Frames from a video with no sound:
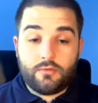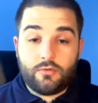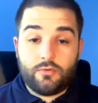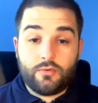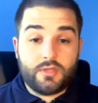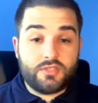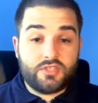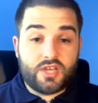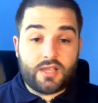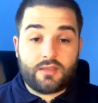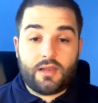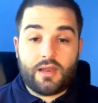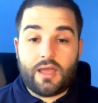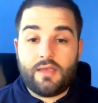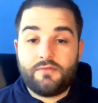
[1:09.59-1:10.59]
You can check the
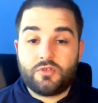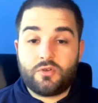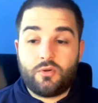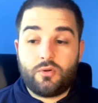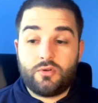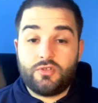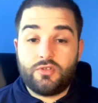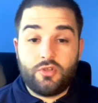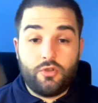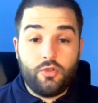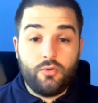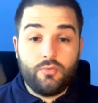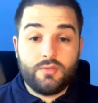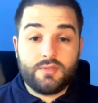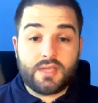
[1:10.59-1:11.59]
live scores, the
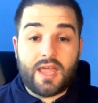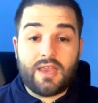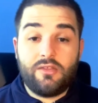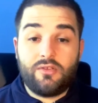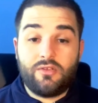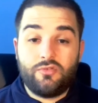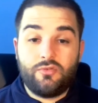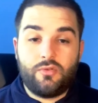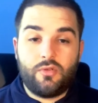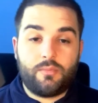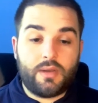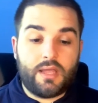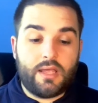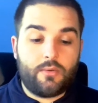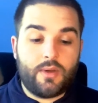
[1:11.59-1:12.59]
news, and you can do your
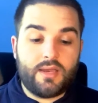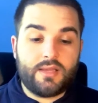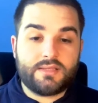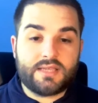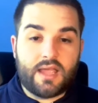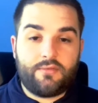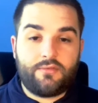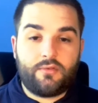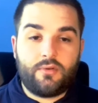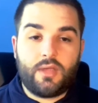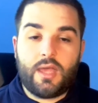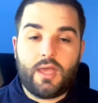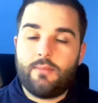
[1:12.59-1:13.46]
player ratings after the game